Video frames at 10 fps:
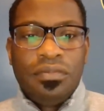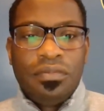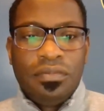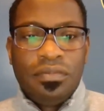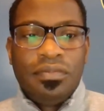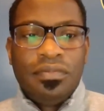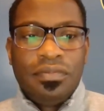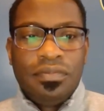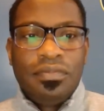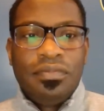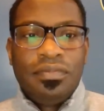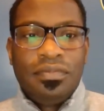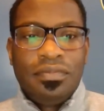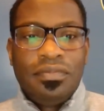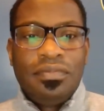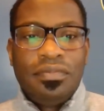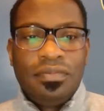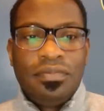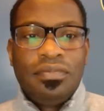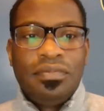
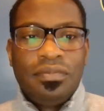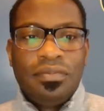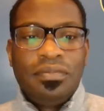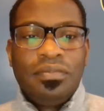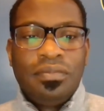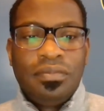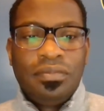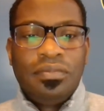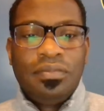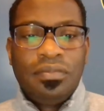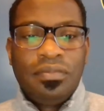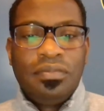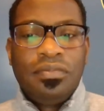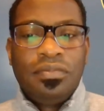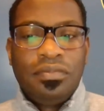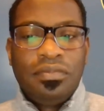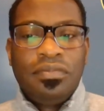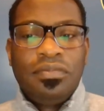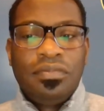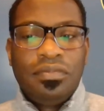(silent)